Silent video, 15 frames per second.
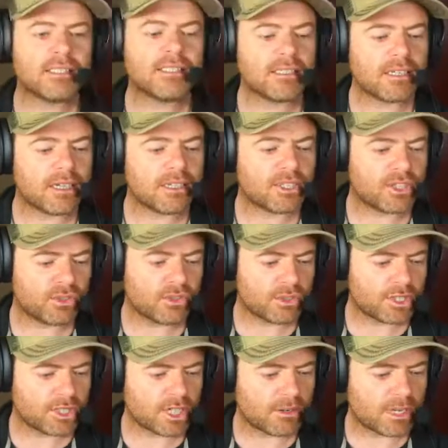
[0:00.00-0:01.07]
Nice short
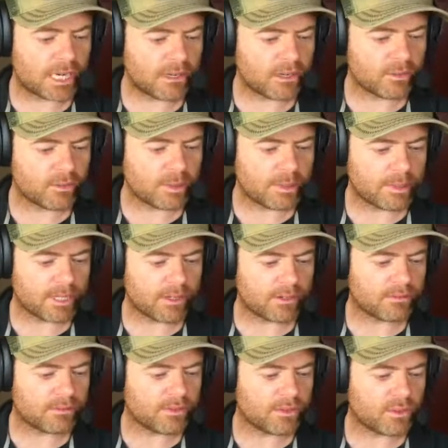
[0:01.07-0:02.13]
show. How long we've been
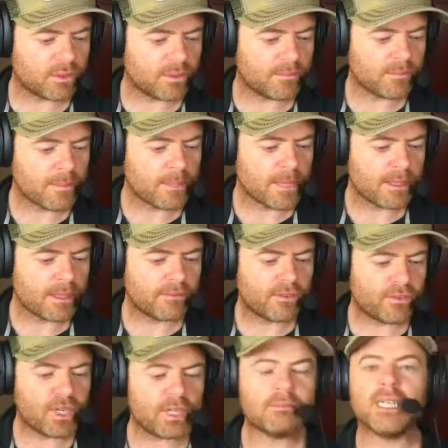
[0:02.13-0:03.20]
on for?
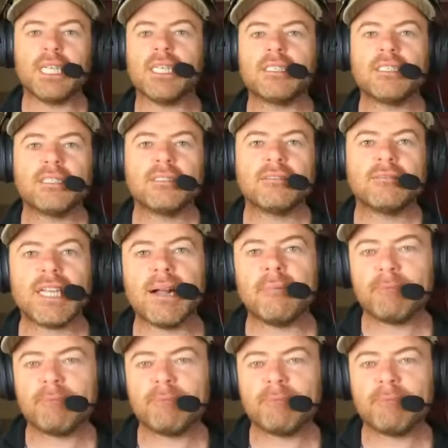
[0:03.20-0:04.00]
40 minutes. Yeah.